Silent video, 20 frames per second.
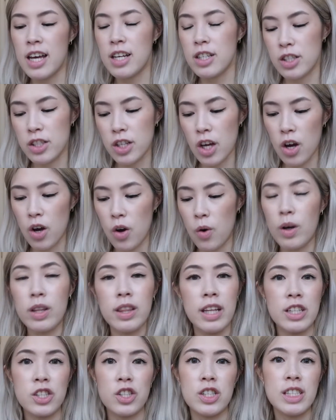So
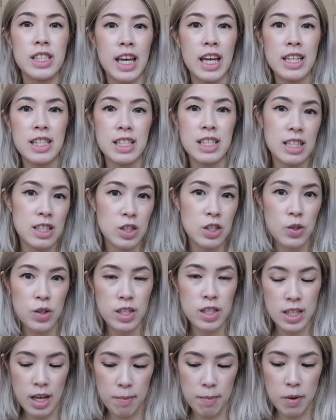let's just get into
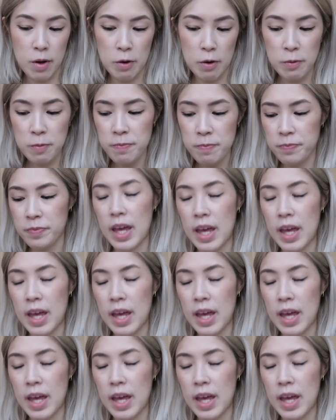the demo.